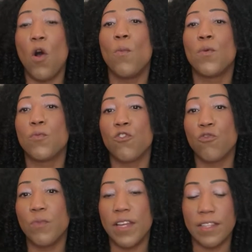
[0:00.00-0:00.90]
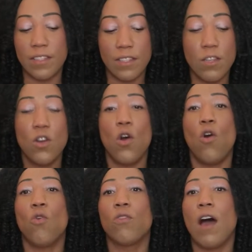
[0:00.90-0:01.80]
Home improvements,
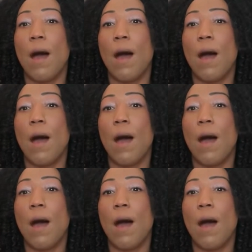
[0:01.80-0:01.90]
old